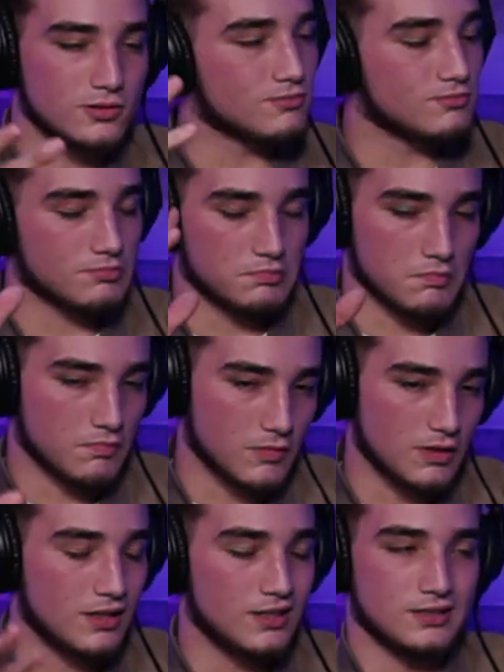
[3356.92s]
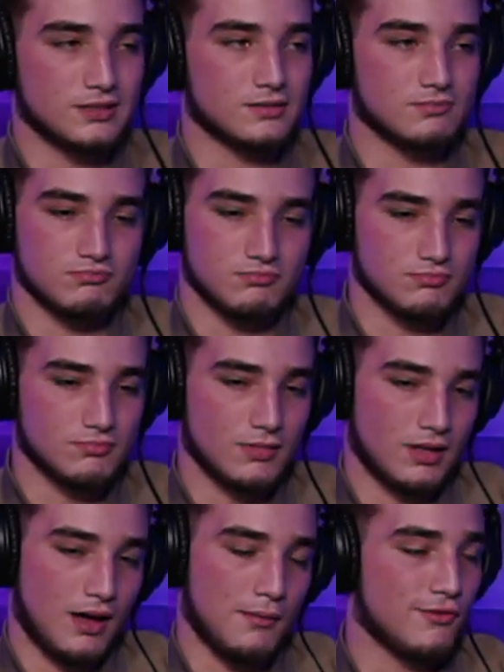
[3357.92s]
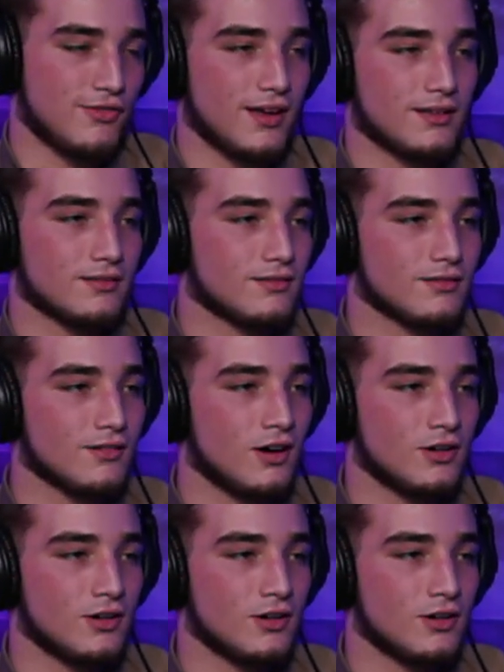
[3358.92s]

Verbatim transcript: Paul, he's, I'm a fan,